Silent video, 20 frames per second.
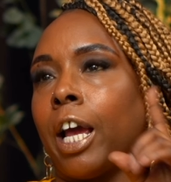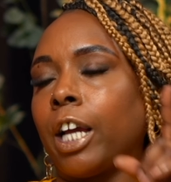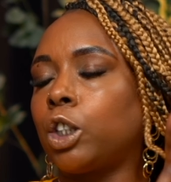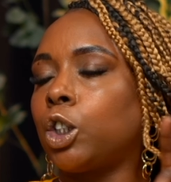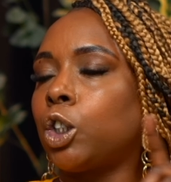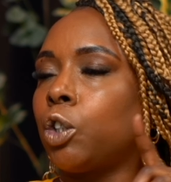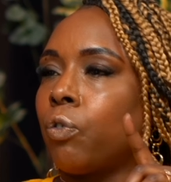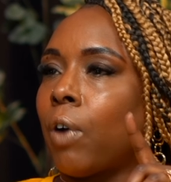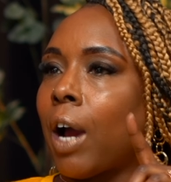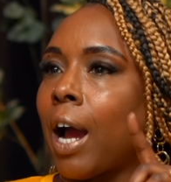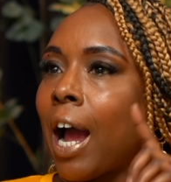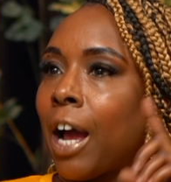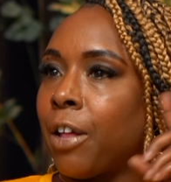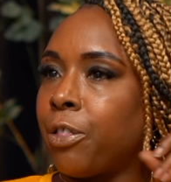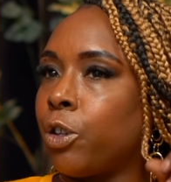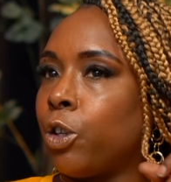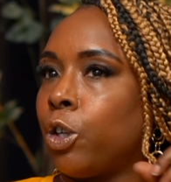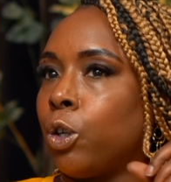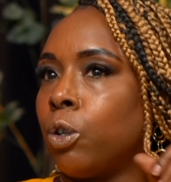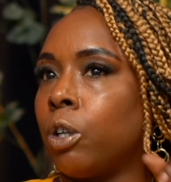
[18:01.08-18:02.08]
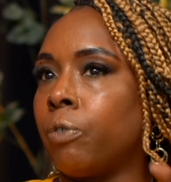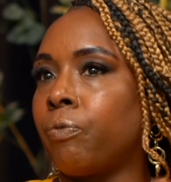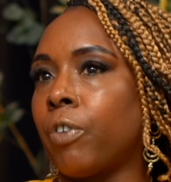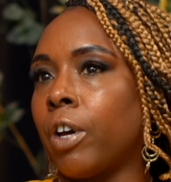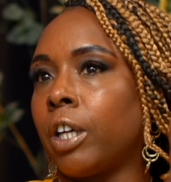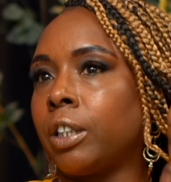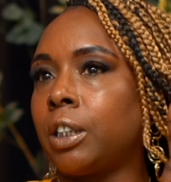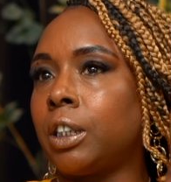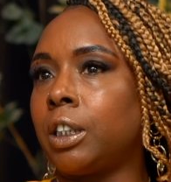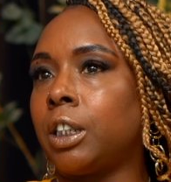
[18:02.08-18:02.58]
lecturer at the
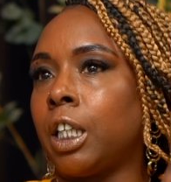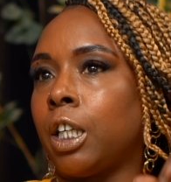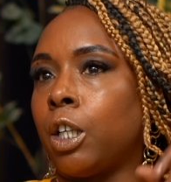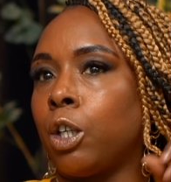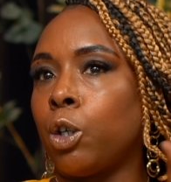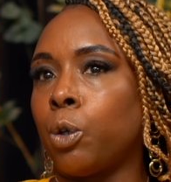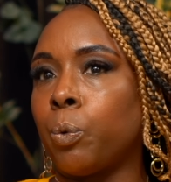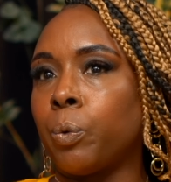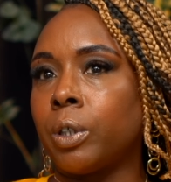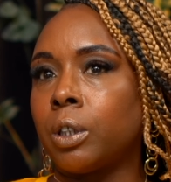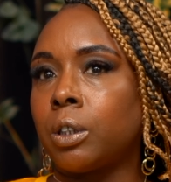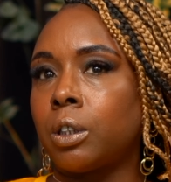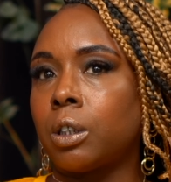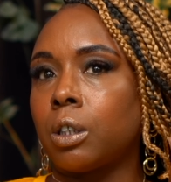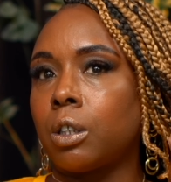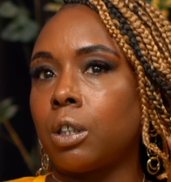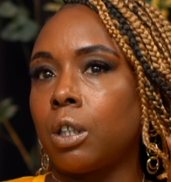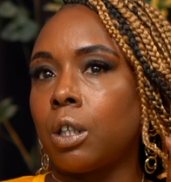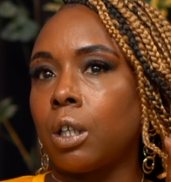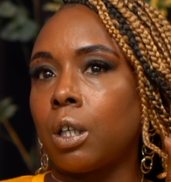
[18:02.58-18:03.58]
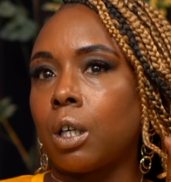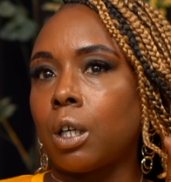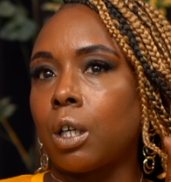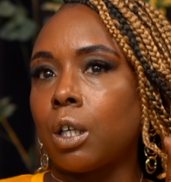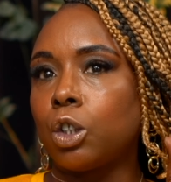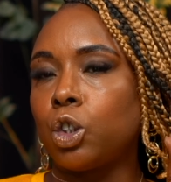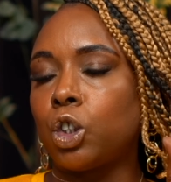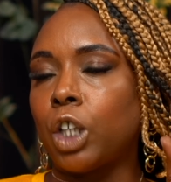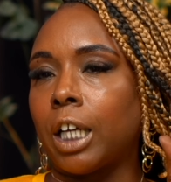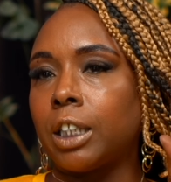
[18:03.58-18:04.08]
university who is
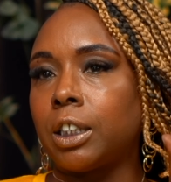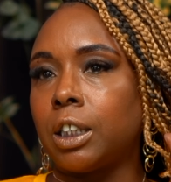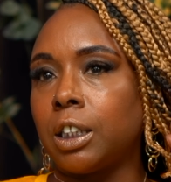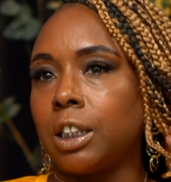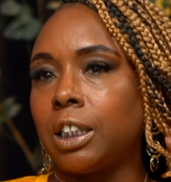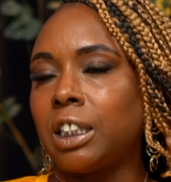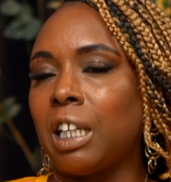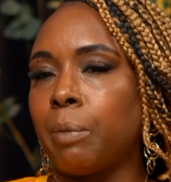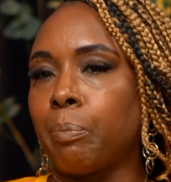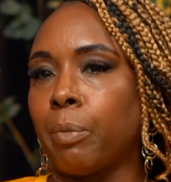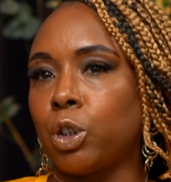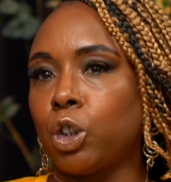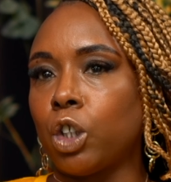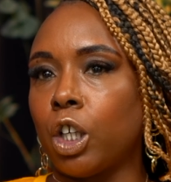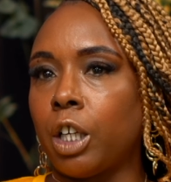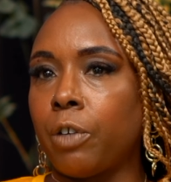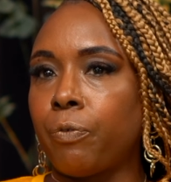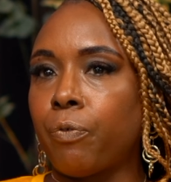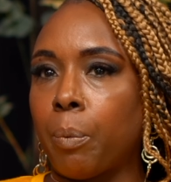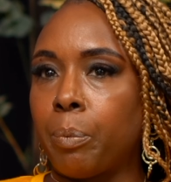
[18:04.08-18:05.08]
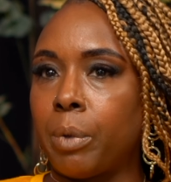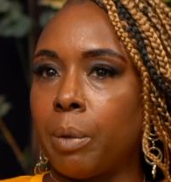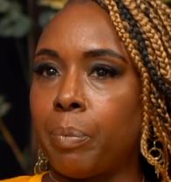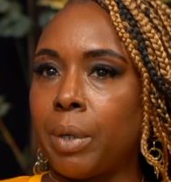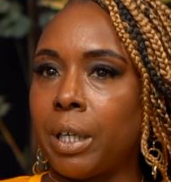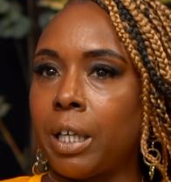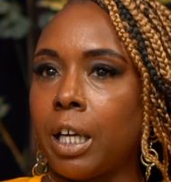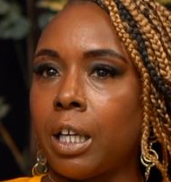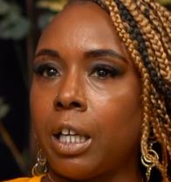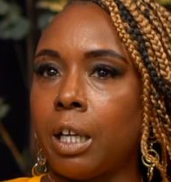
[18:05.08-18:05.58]
she hasn't seen my journey from the
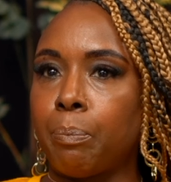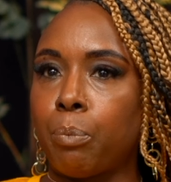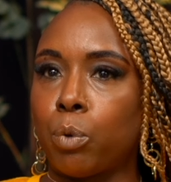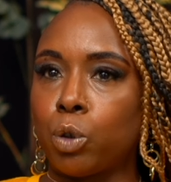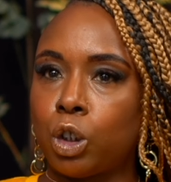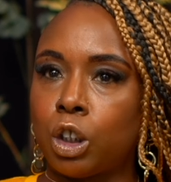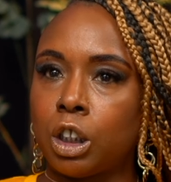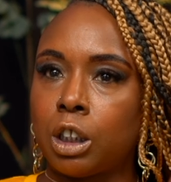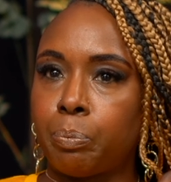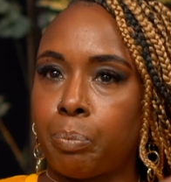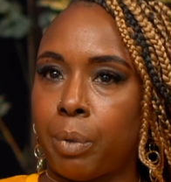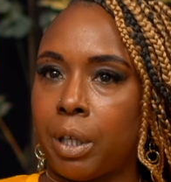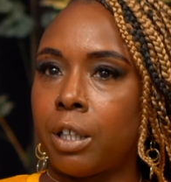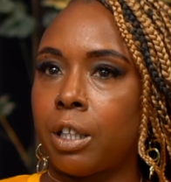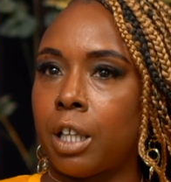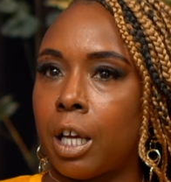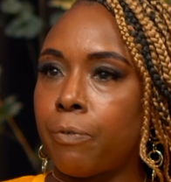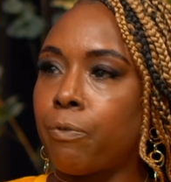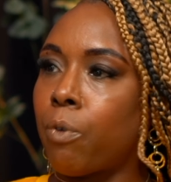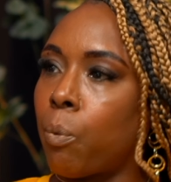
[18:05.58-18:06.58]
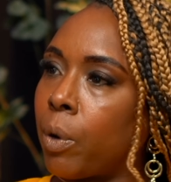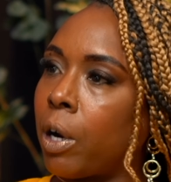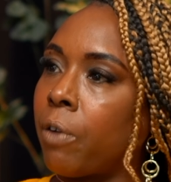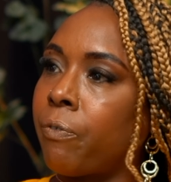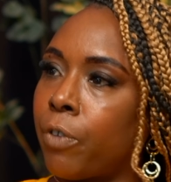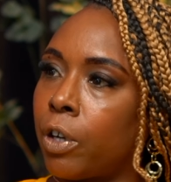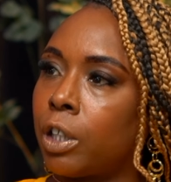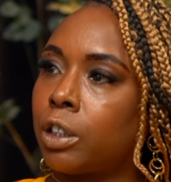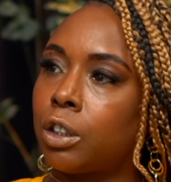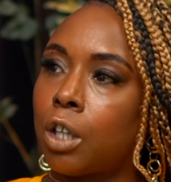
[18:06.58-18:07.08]
beginning, but she's been there from when I
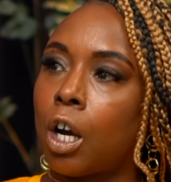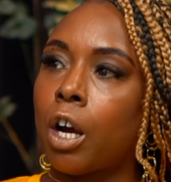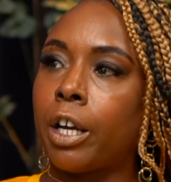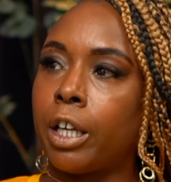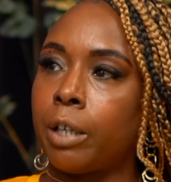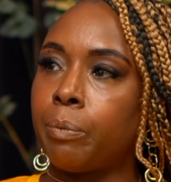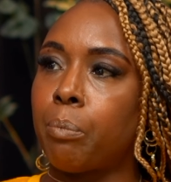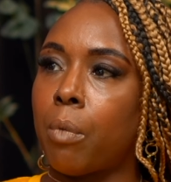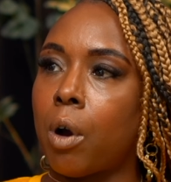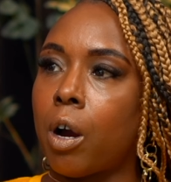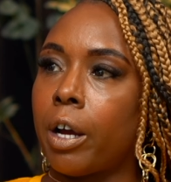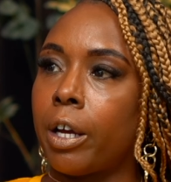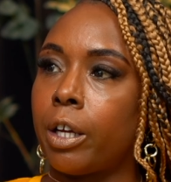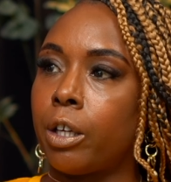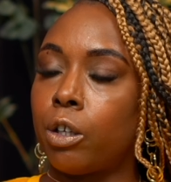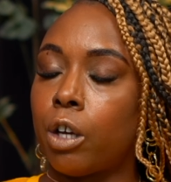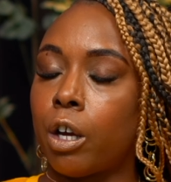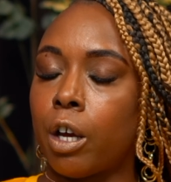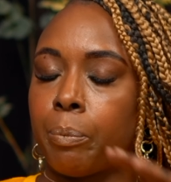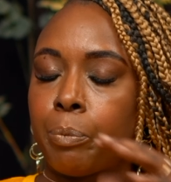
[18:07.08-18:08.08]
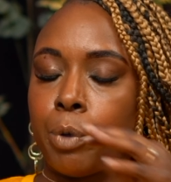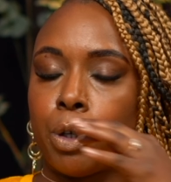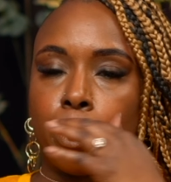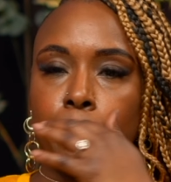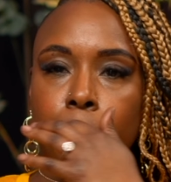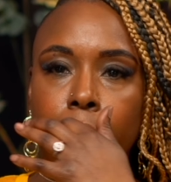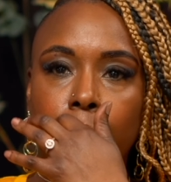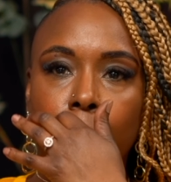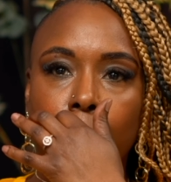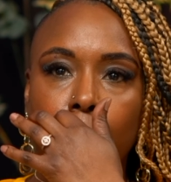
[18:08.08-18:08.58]
first started my um, right. um,
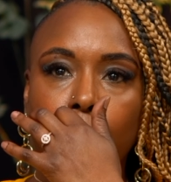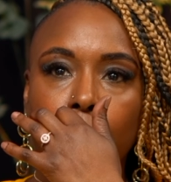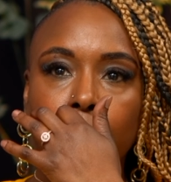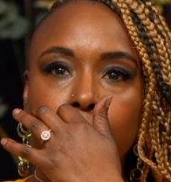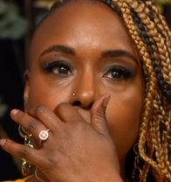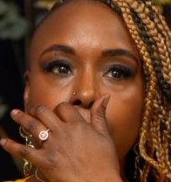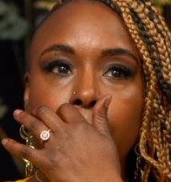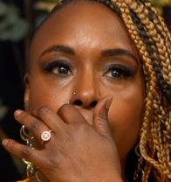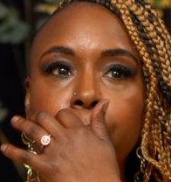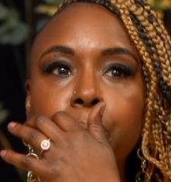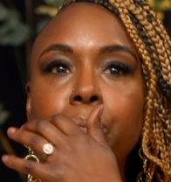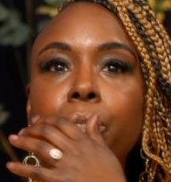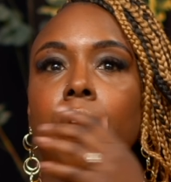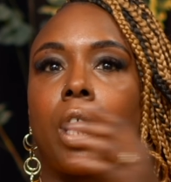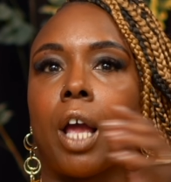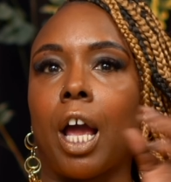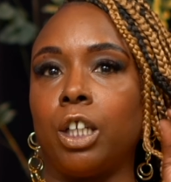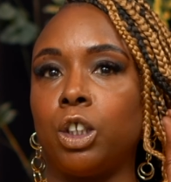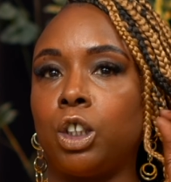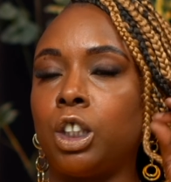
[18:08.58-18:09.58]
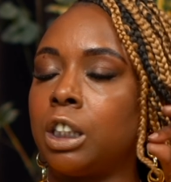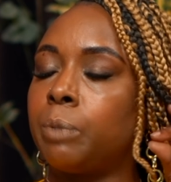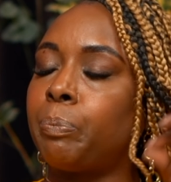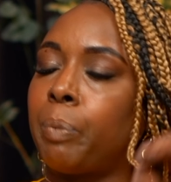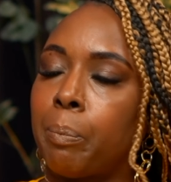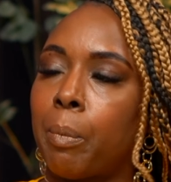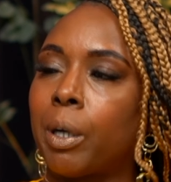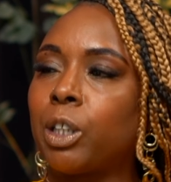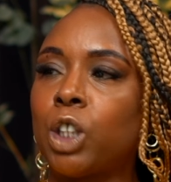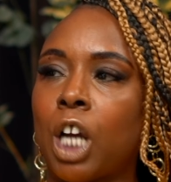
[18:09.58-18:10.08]
uni course, and she's
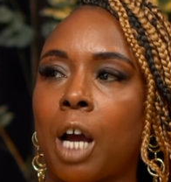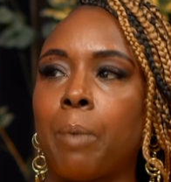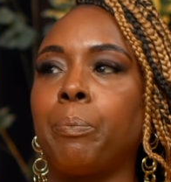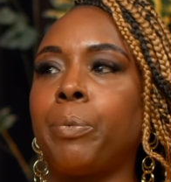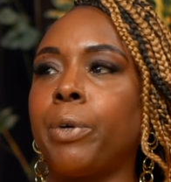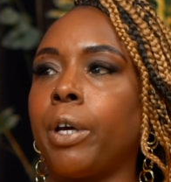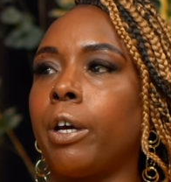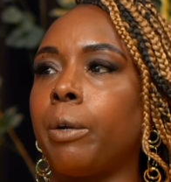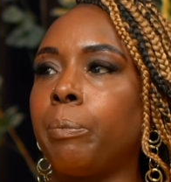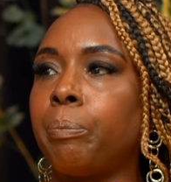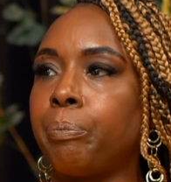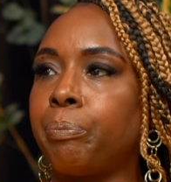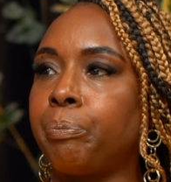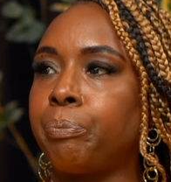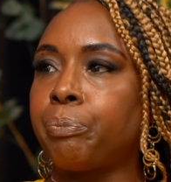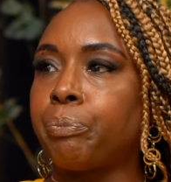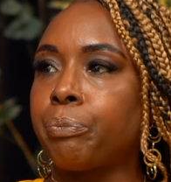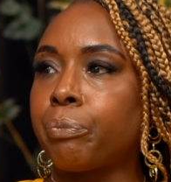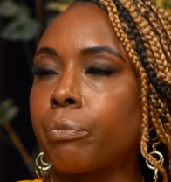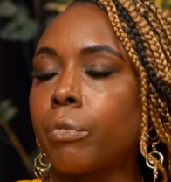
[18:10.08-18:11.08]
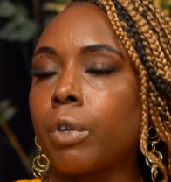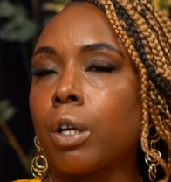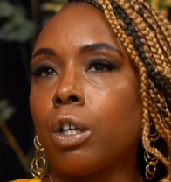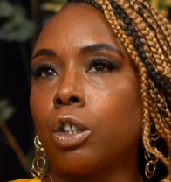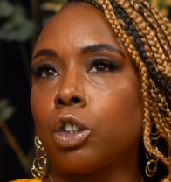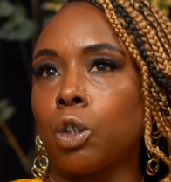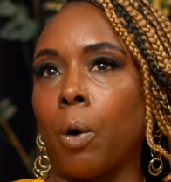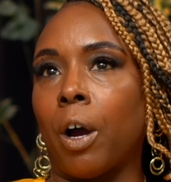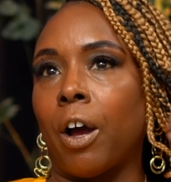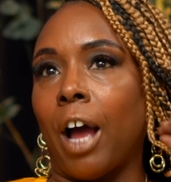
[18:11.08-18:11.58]
been my champion. Right.
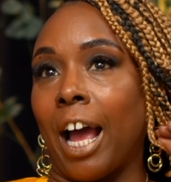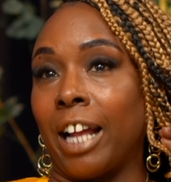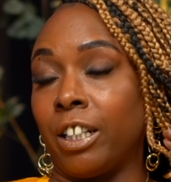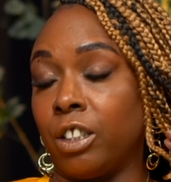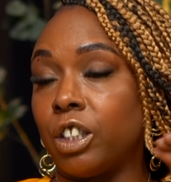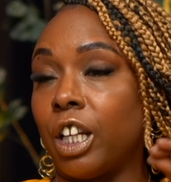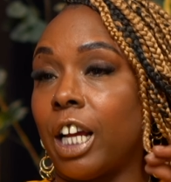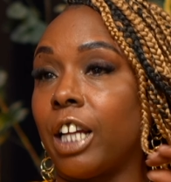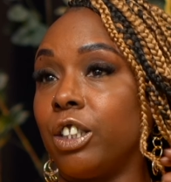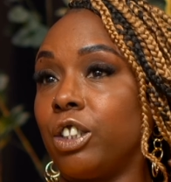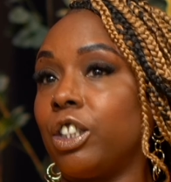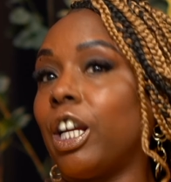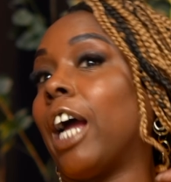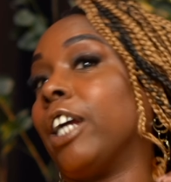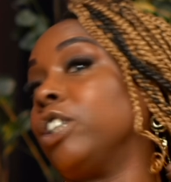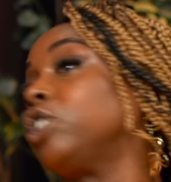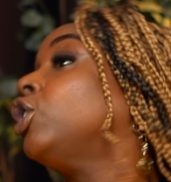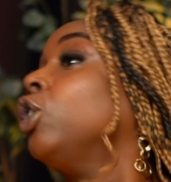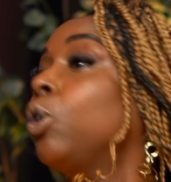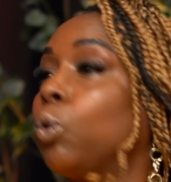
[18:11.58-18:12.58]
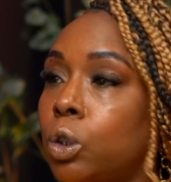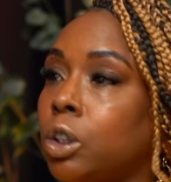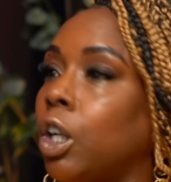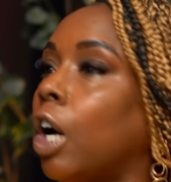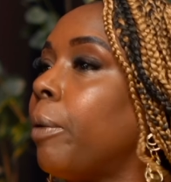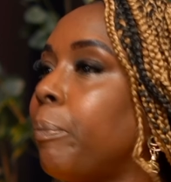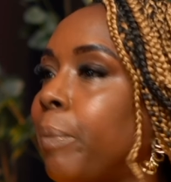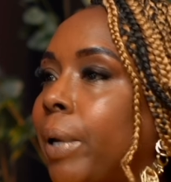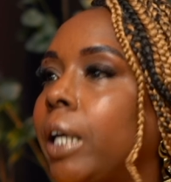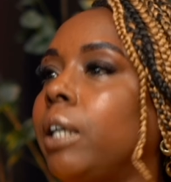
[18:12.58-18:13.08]
So I, and and she looks
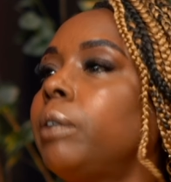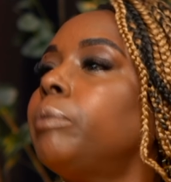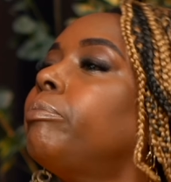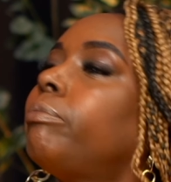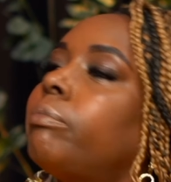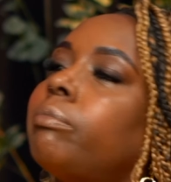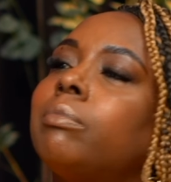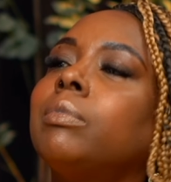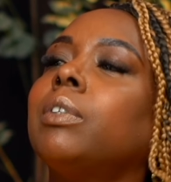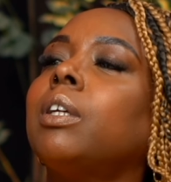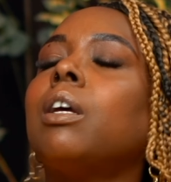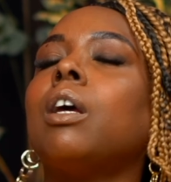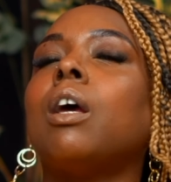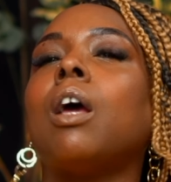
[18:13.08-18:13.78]
like me. Yeah.